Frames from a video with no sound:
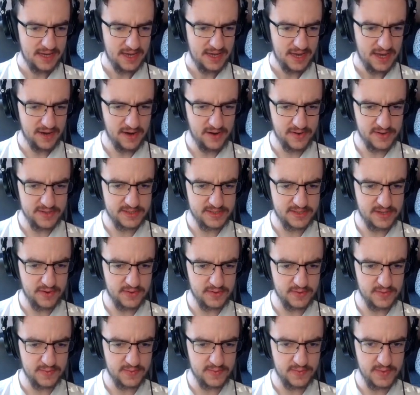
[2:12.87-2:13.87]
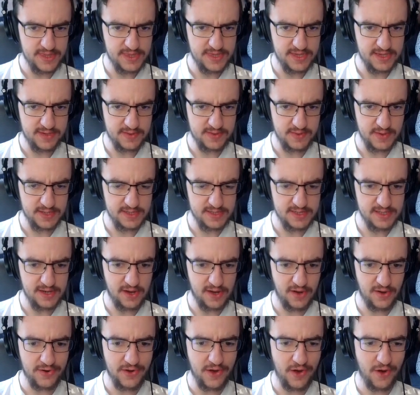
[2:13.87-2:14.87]
I always go with these ones
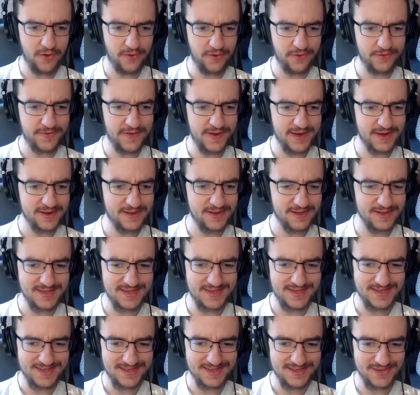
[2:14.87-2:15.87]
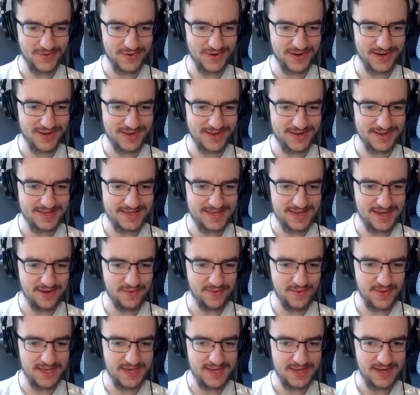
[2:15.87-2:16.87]
on old vehicles. So we're going to
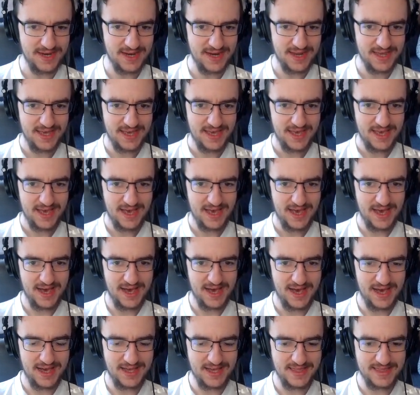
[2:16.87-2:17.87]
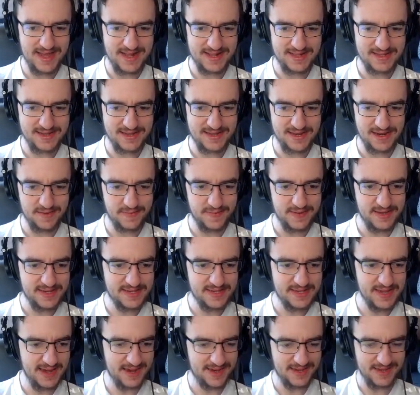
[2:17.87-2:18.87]
continue with it. Uh, and that's going to be
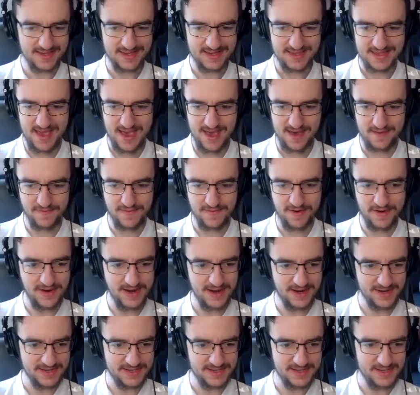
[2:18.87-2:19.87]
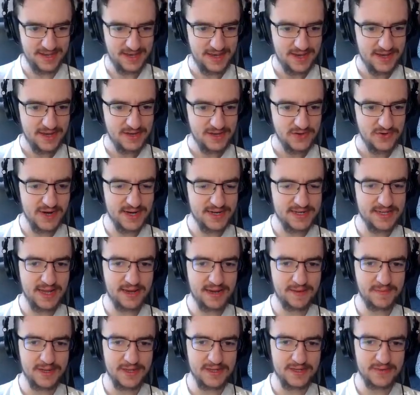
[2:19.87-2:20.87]
sick. Yeah, very nice. Track
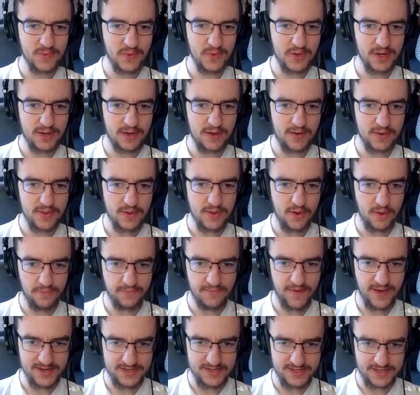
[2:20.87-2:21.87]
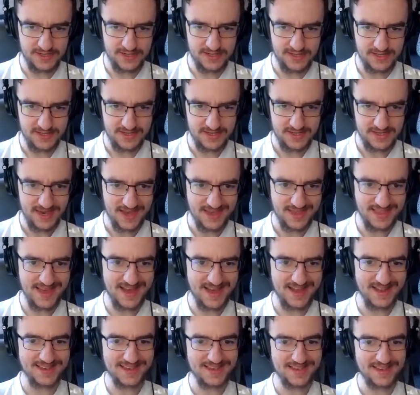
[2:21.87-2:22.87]
segments, we're going to go with old fashioned, and
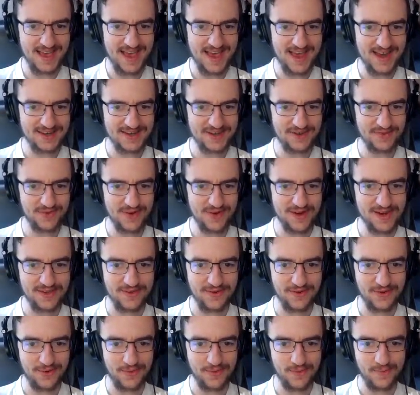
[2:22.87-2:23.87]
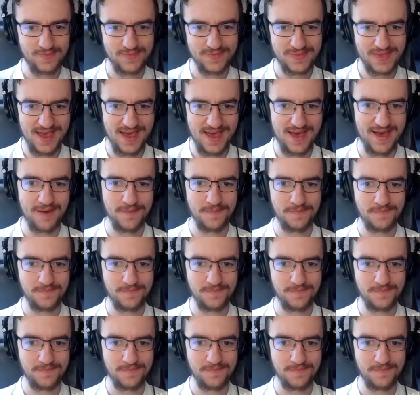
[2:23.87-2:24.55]
that's actually really cool. Yeah.